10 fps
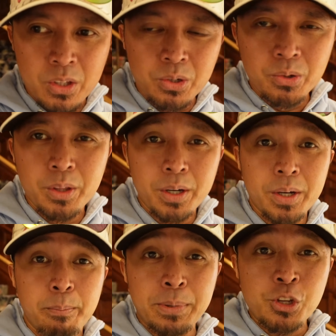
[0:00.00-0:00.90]
to
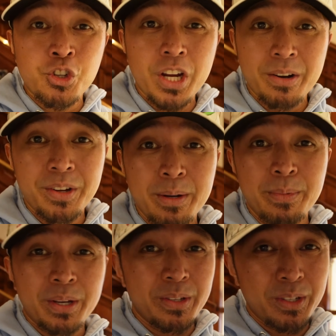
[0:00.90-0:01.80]
the beach area
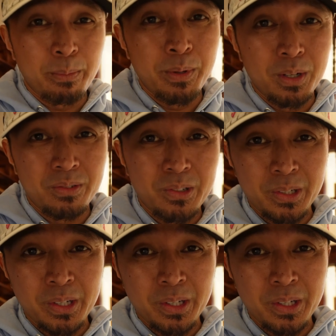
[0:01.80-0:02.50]
because it's a beautiful